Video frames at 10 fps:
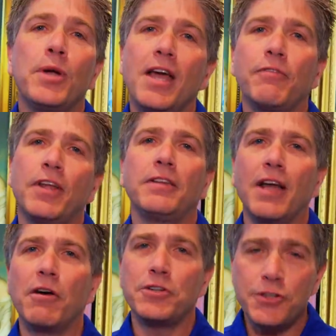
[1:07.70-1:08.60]
we have
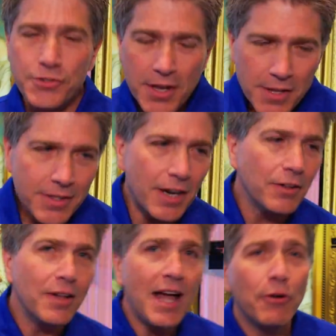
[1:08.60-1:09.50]
technologies that
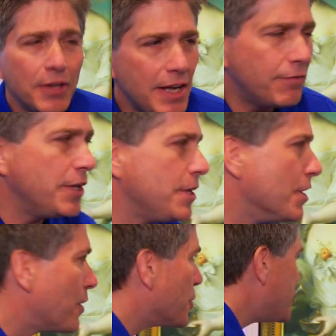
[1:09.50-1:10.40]
allow even the
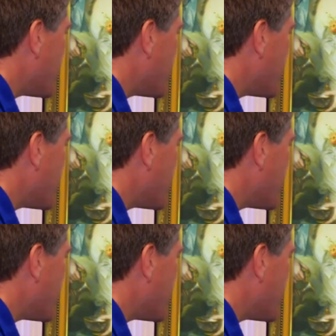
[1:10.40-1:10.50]
younger